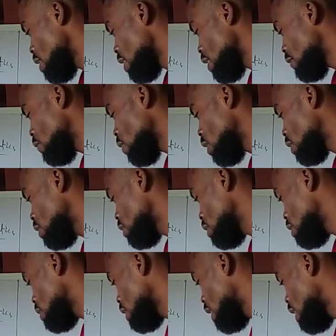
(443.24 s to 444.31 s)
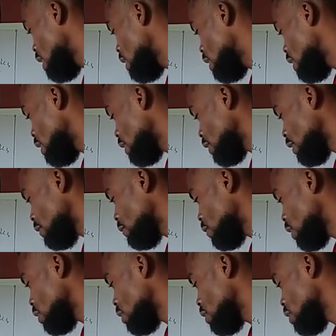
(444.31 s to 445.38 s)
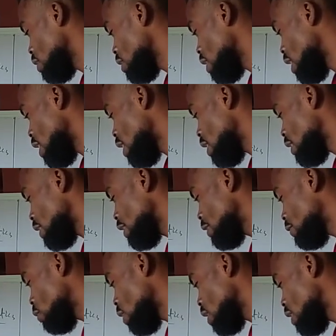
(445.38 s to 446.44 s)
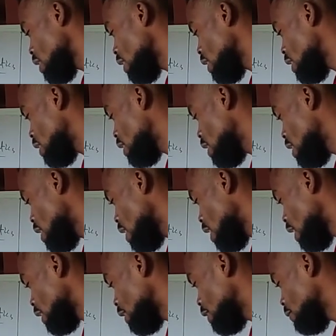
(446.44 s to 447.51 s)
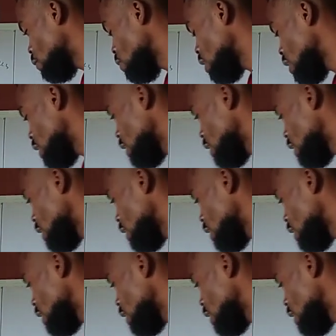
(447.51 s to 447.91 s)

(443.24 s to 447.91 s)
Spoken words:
Give 1 to this guy, I give 1 to this guy. Give 1 here, I give 1